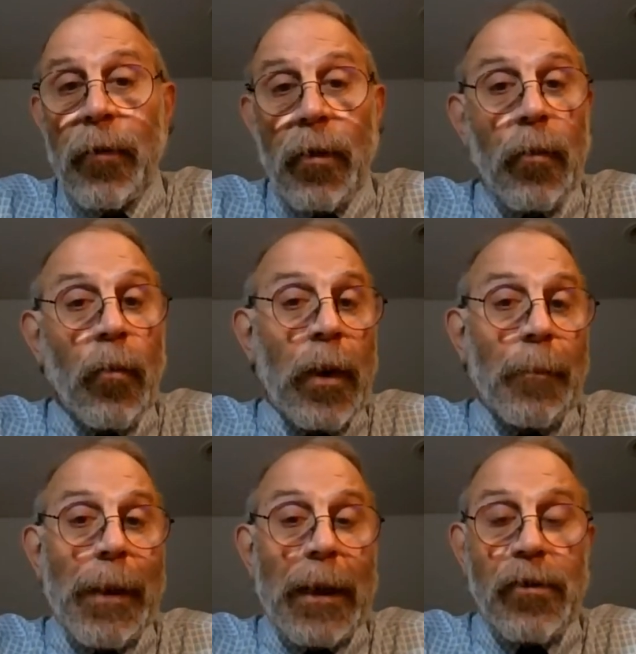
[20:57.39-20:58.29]
for
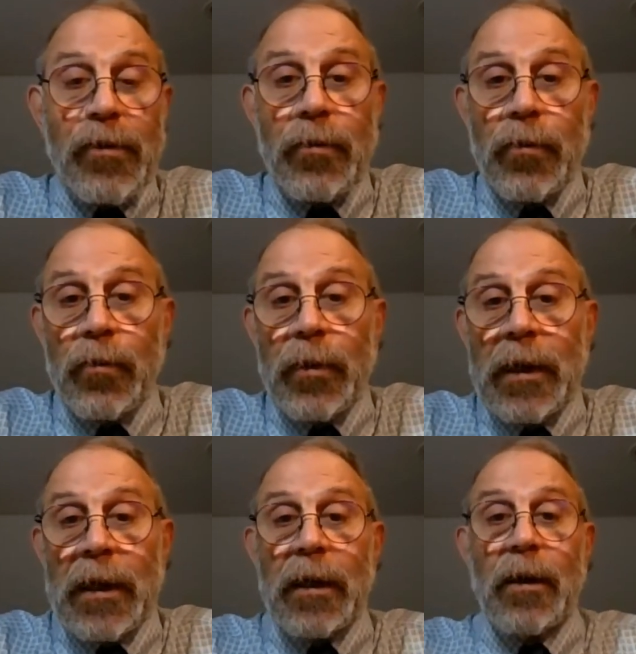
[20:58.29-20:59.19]
what amounts to
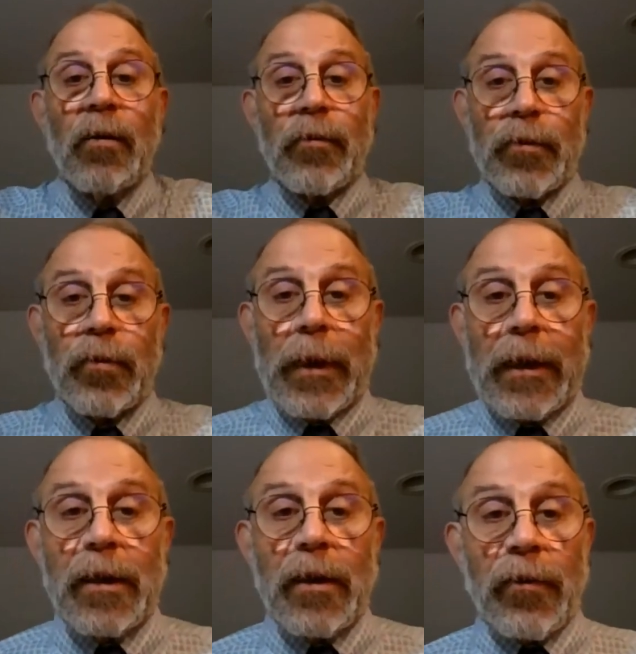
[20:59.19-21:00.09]
over
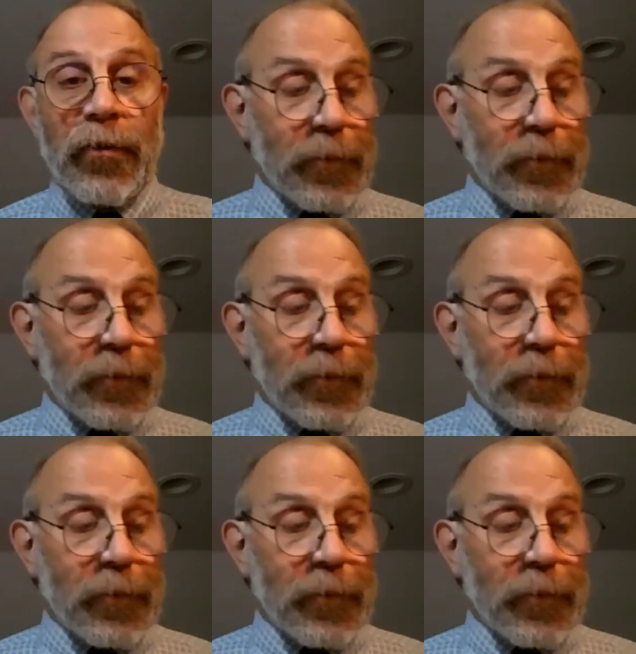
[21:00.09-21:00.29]
20 years.